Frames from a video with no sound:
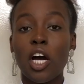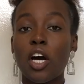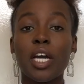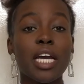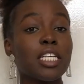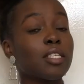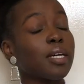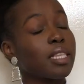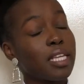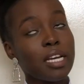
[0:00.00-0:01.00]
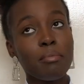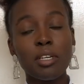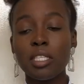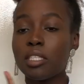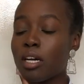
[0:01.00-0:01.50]
Okay, so I think I'm
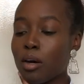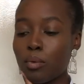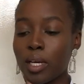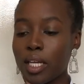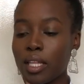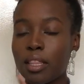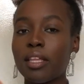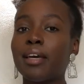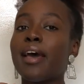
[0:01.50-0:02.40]
going to start with